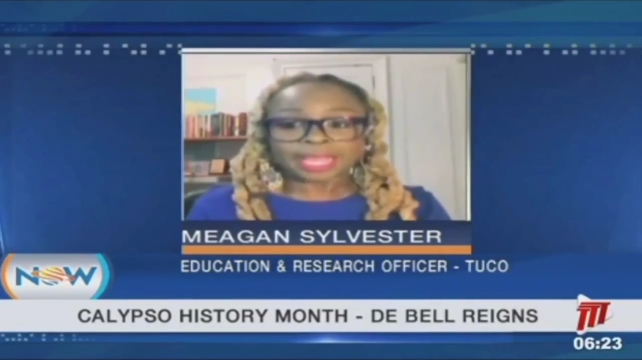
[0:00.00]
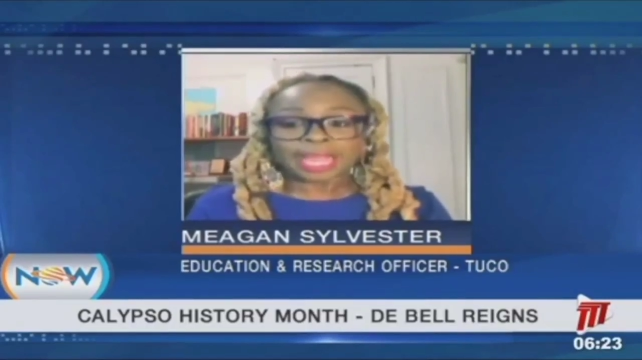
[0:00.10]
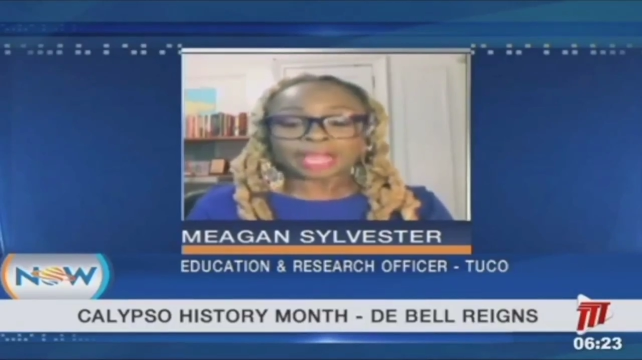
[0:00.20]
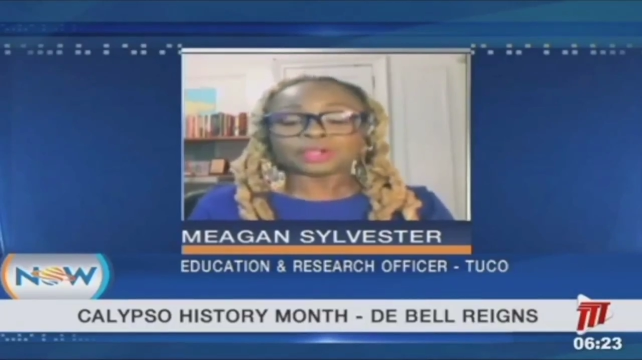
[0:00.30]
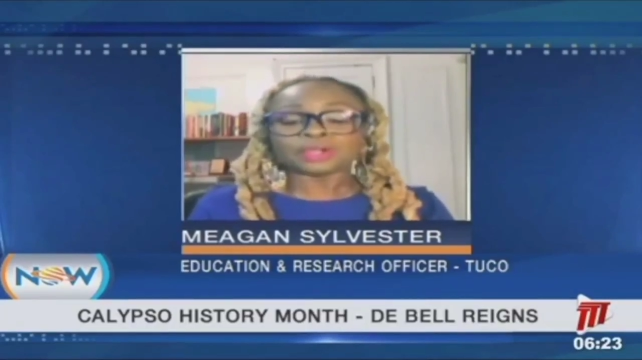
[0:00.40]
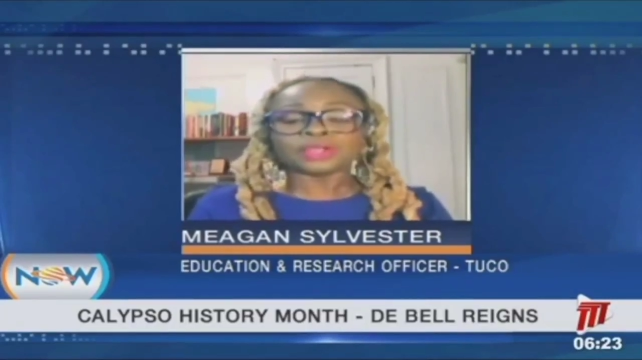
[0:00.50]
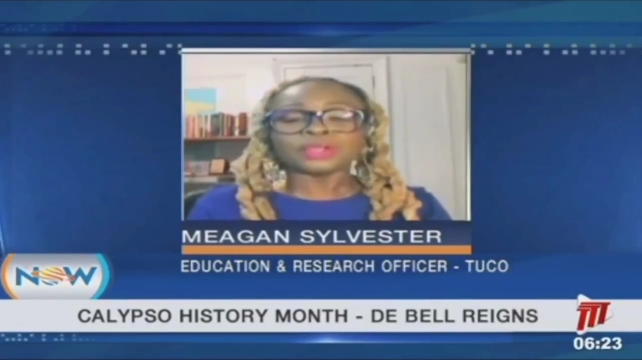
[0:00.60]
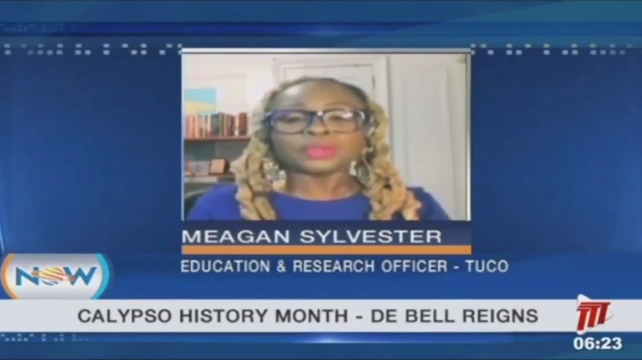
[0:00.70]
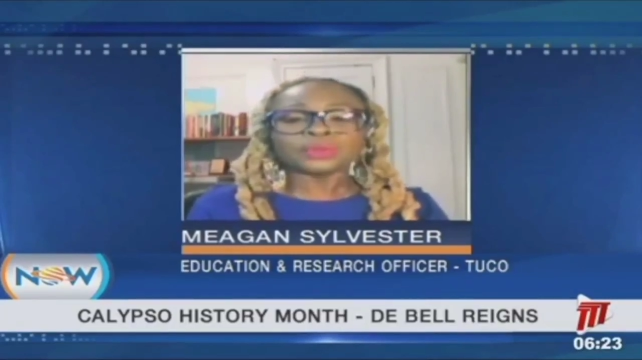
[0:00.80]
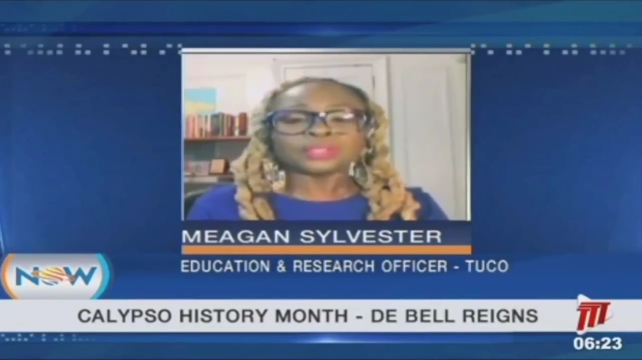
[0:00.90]
And we're going to
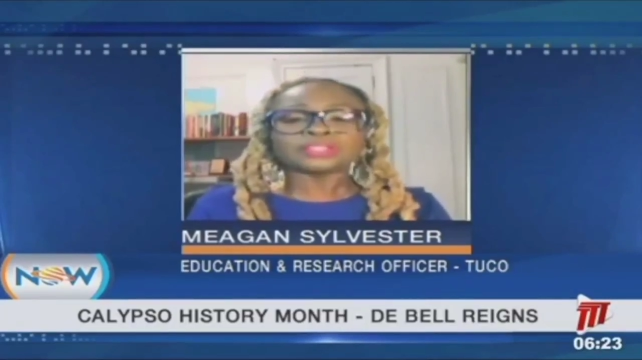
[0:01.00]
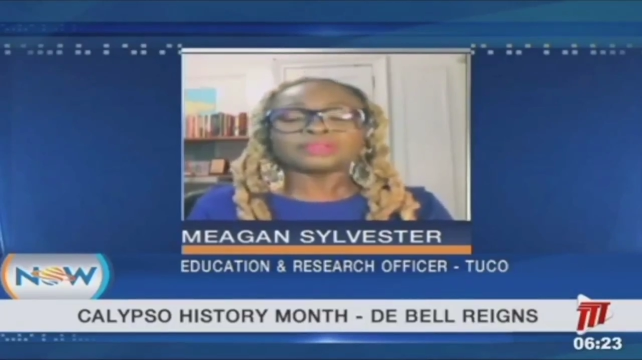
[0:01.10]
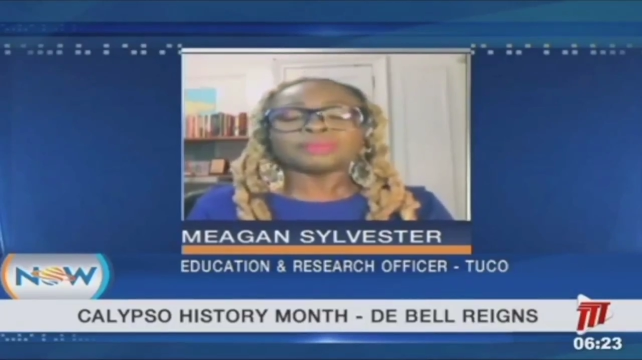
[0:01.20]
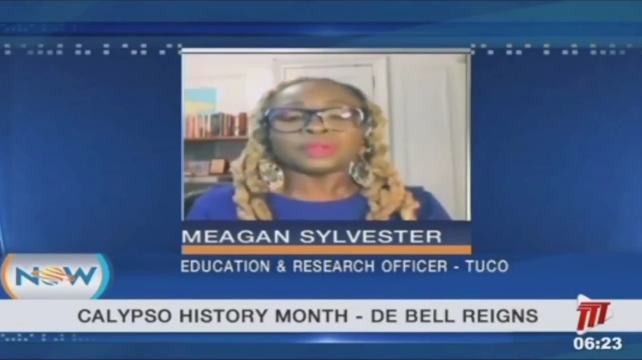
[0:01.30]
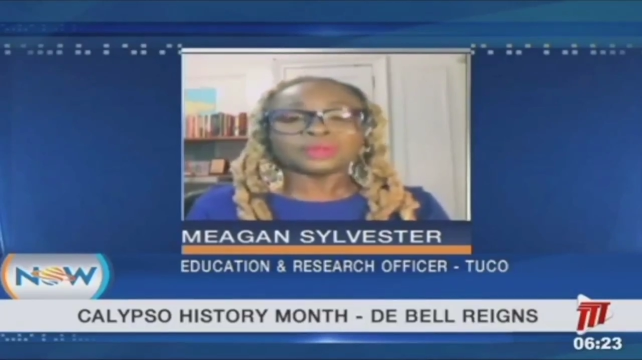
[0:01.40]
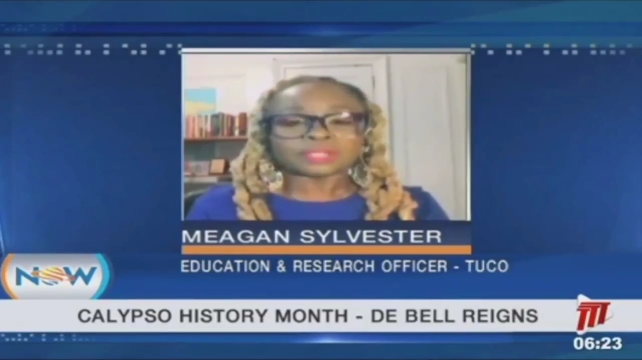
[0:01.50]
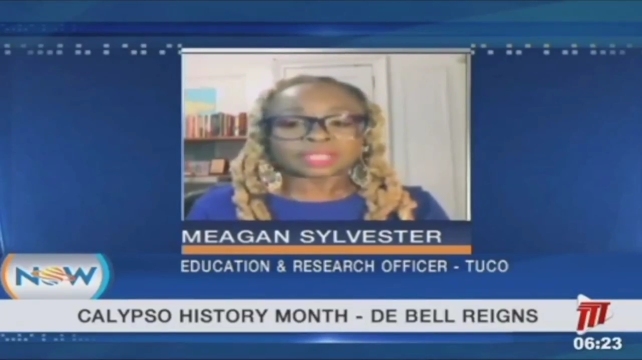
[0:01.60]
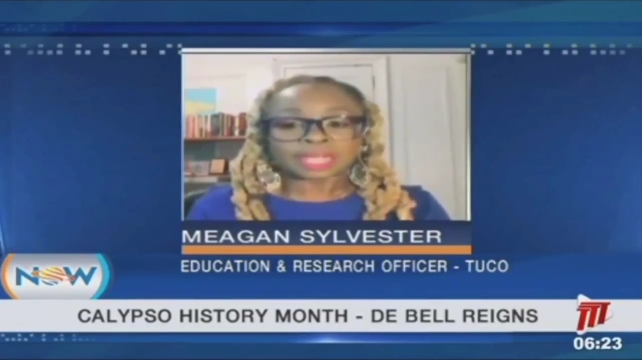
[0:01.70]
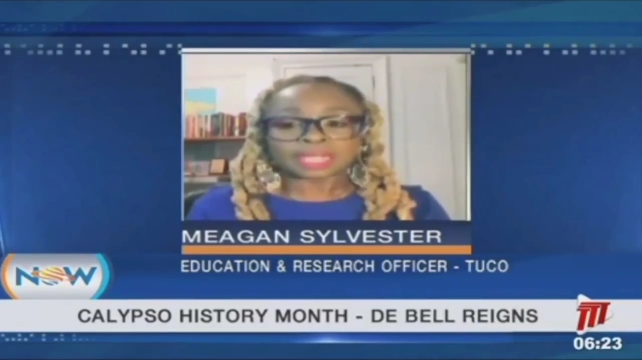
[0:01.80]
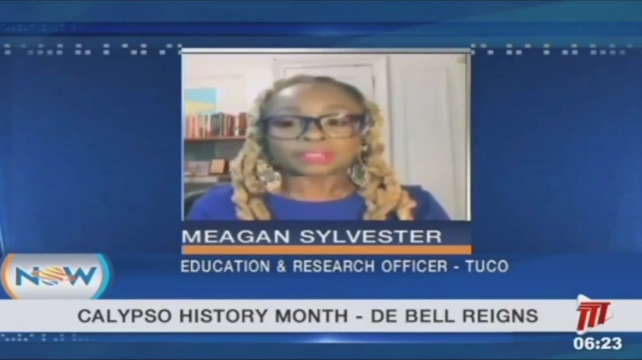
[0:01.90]
use his
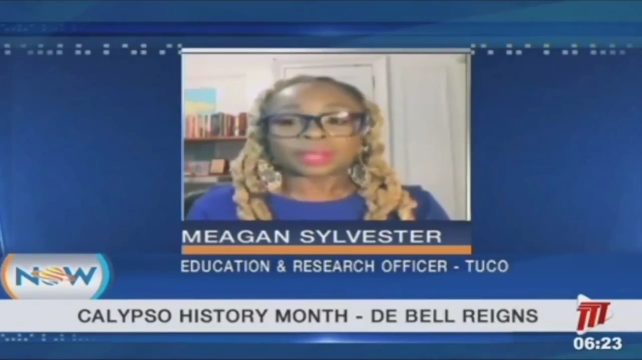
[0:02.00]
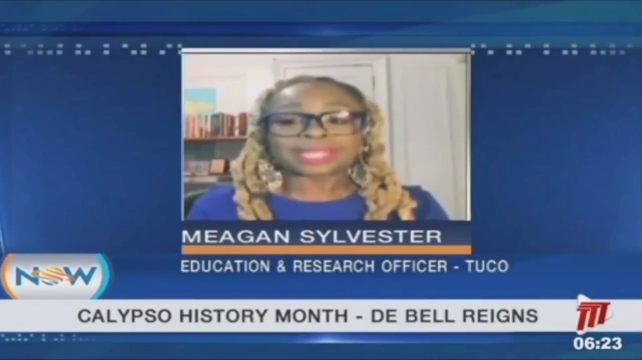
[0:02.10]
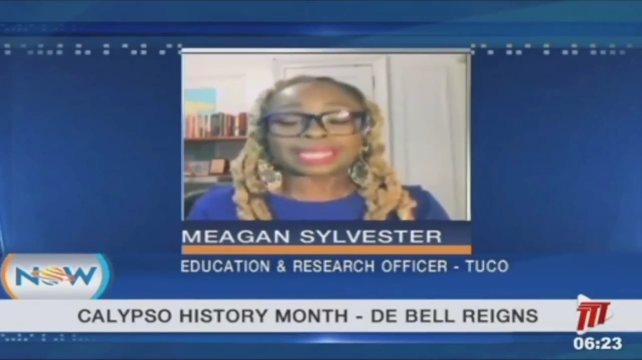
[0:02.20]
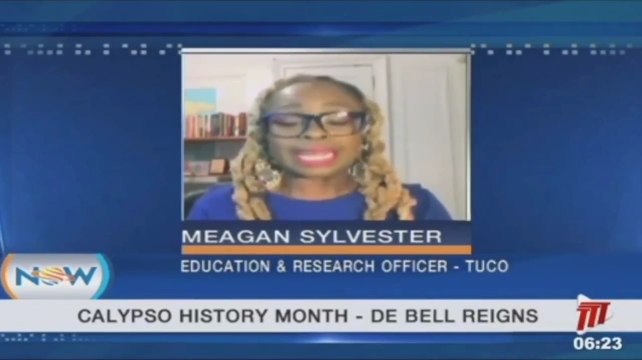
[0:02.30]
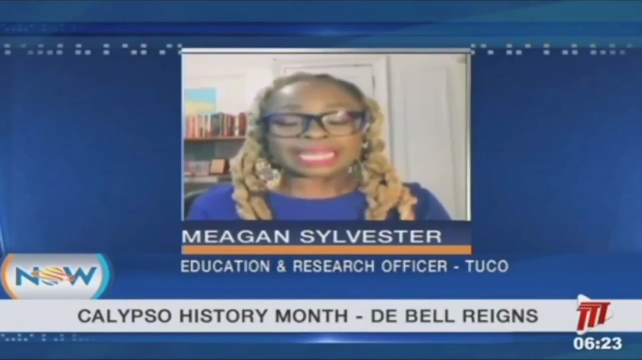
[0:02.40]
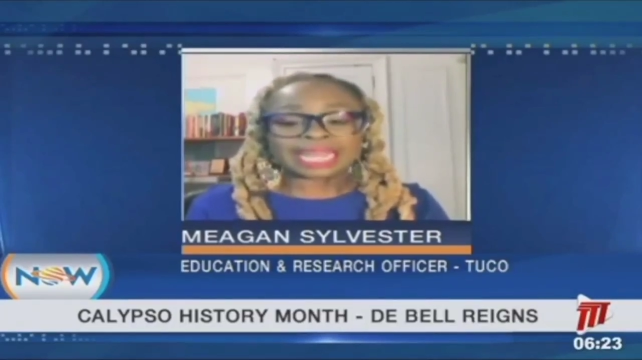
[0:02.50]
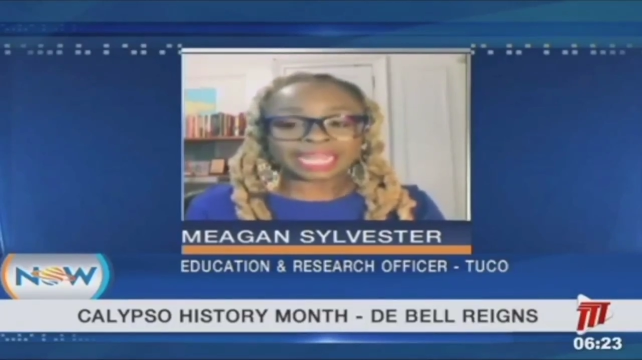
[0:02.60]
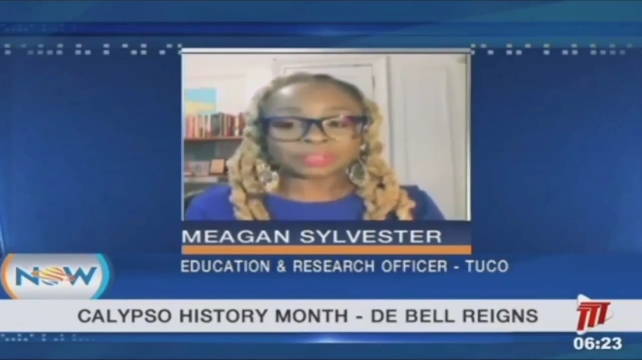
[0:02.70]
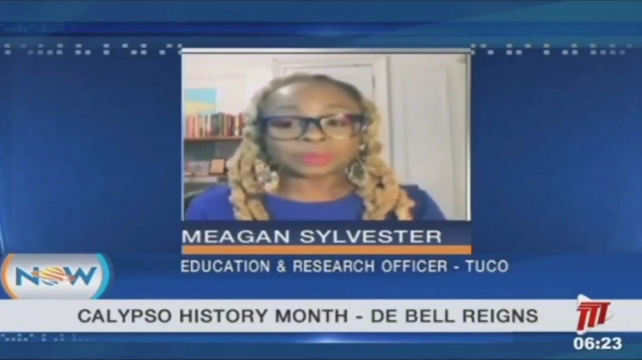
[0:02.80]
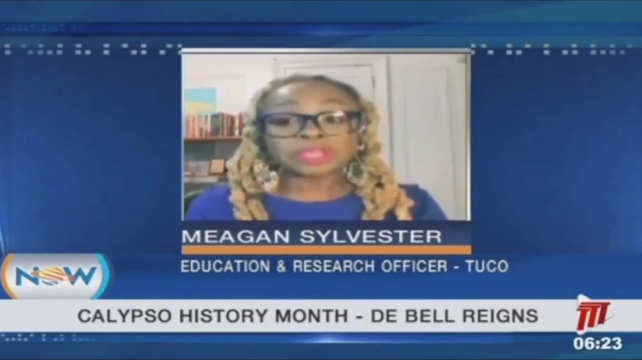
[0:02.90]
music as a way to
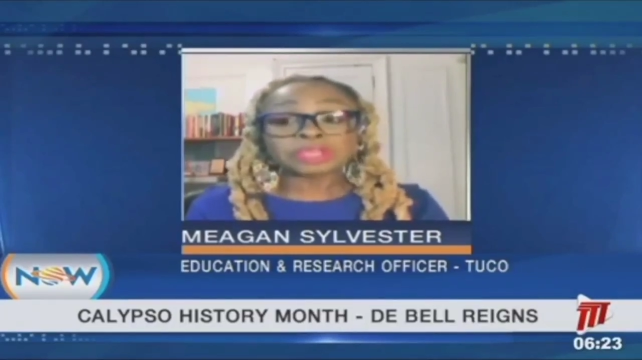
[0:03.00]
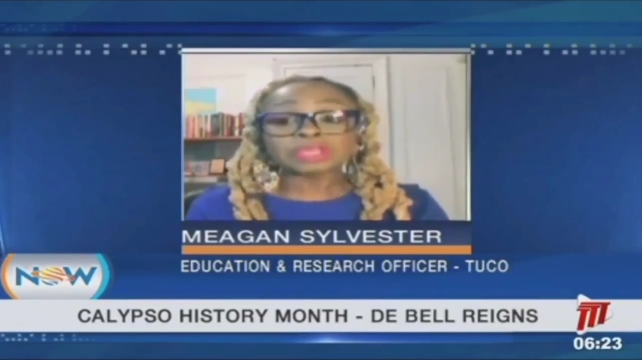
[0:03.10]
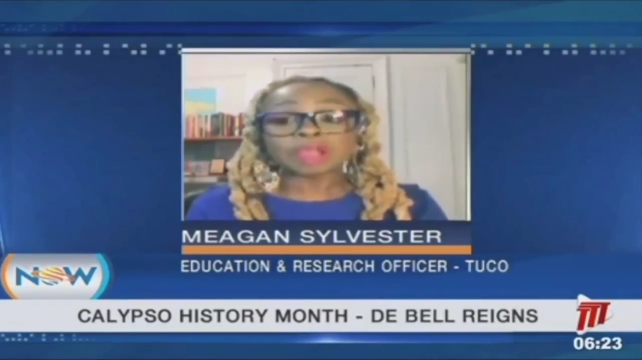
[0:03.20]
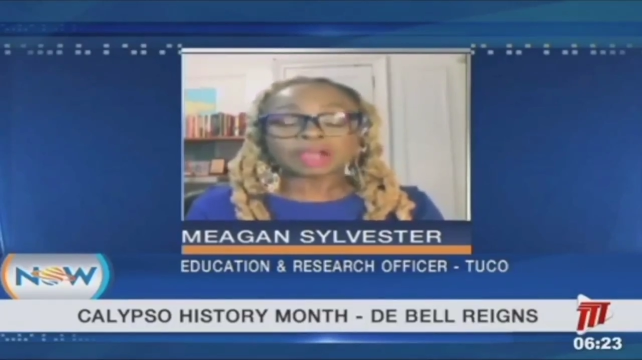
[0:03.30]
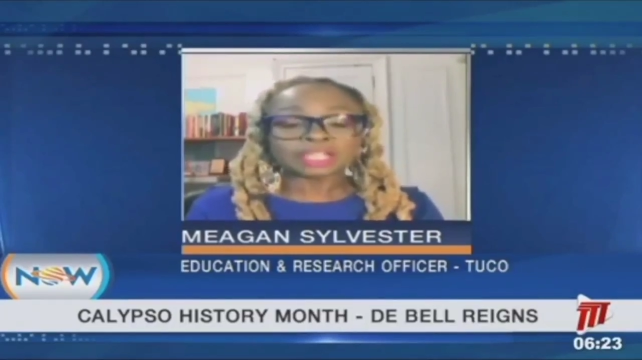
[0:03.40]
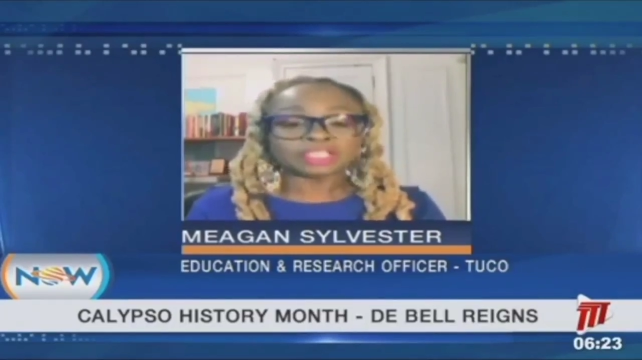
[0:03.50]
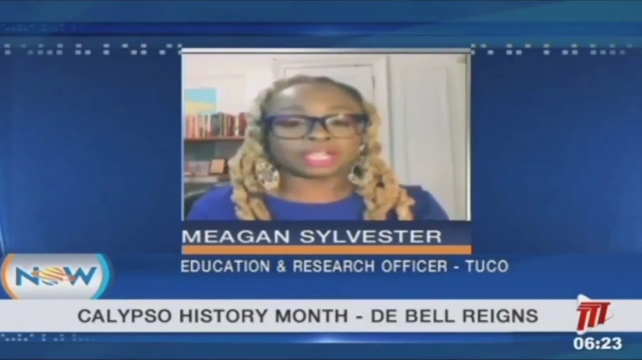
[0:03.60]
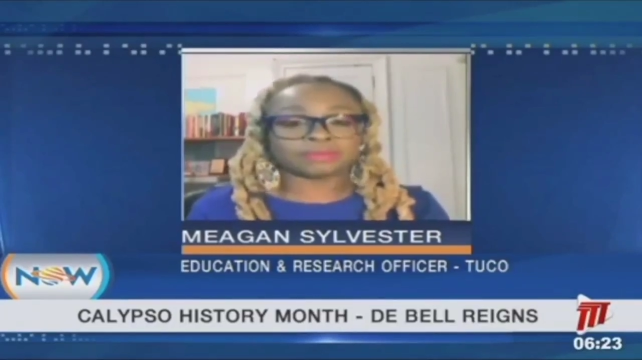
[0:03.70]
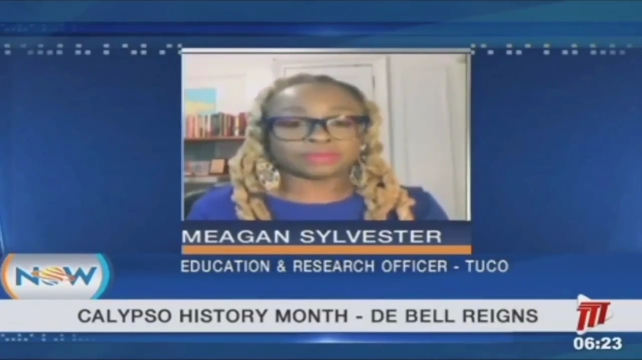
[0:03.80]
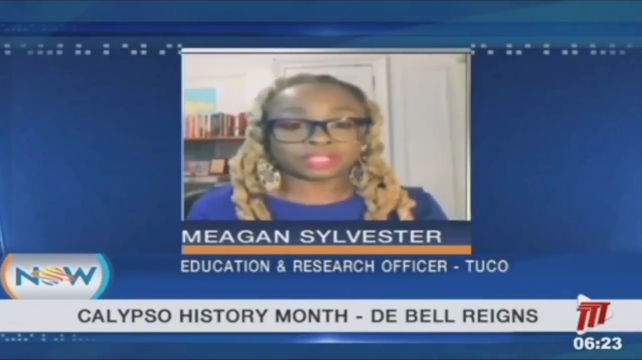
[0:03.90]
connect with the younger
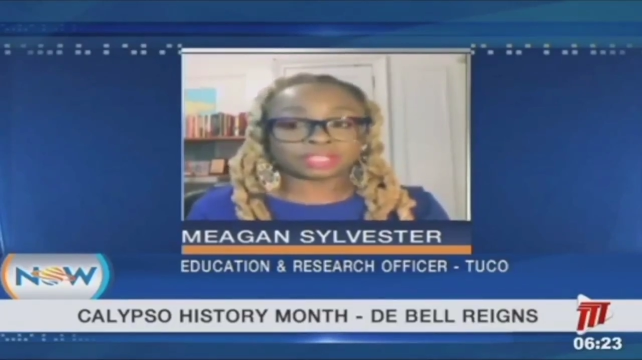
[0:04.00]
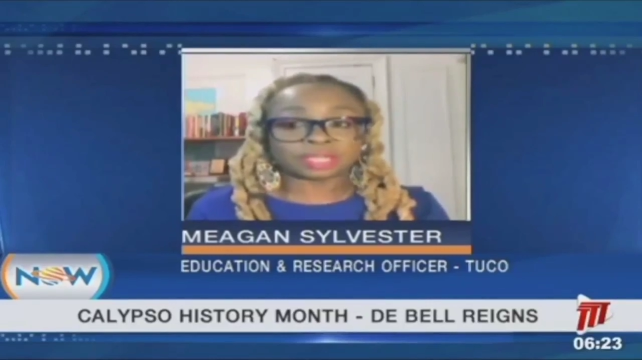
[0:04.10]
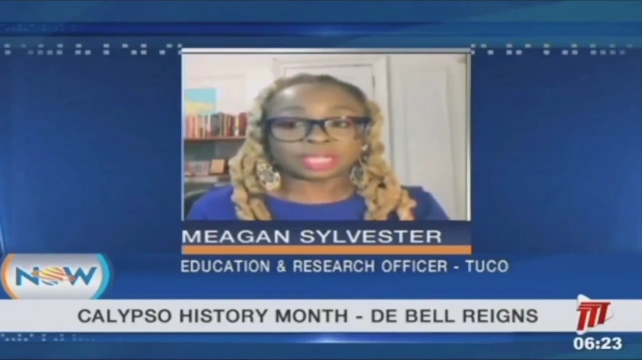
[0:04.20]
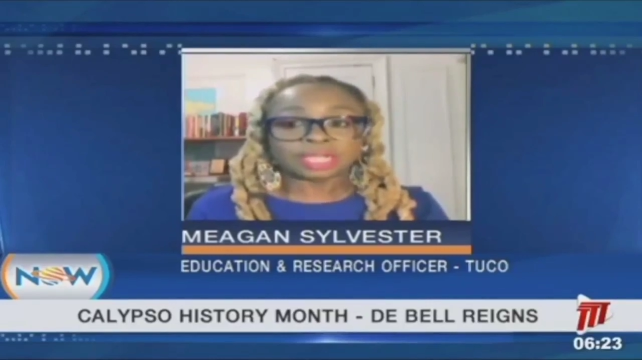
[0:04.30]
generation